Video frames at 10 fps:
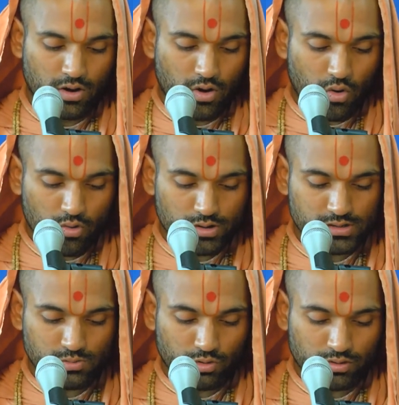who is
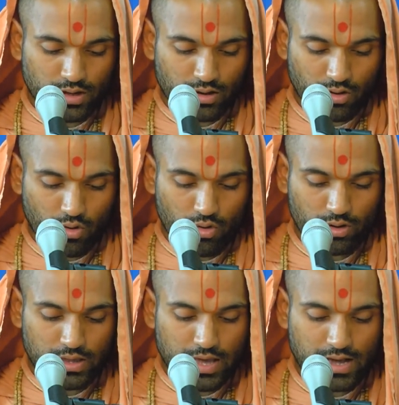Mukta,
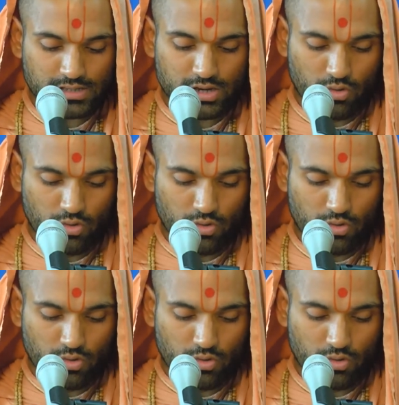he asked,